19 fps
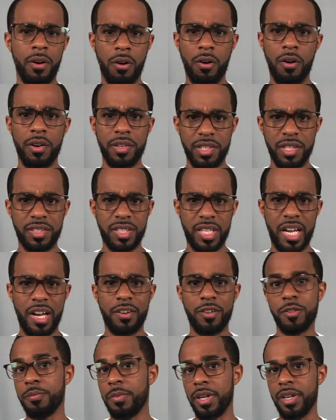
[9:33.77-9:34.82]
on
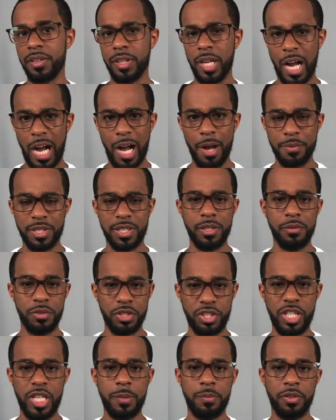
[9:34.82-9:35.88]
discounters, but it obviously was
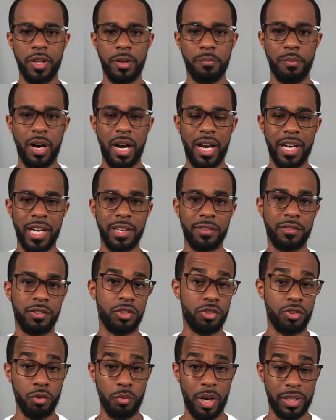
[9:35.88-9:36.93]
cheaper than buying
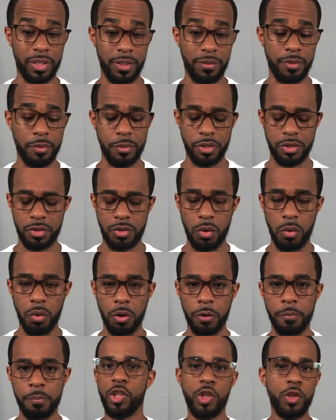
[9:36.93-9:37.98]
it directly from the store.